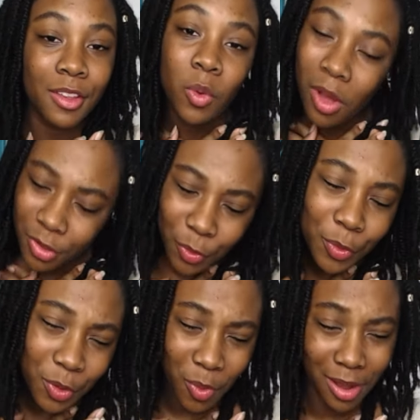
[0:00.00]
You all know who
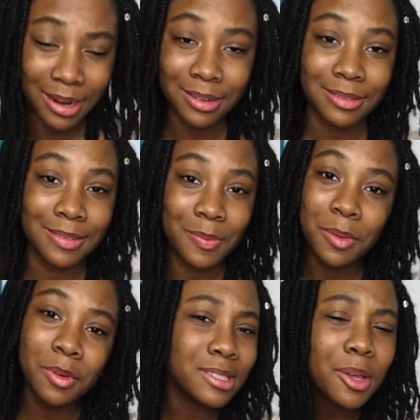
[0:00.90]
you are. We
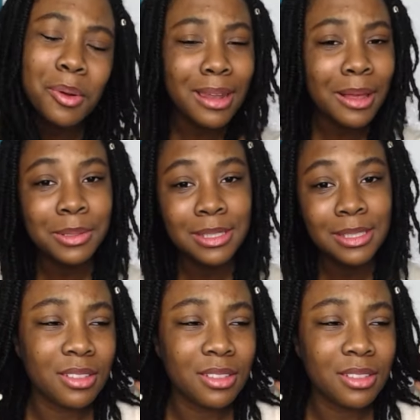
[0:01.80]
were so close,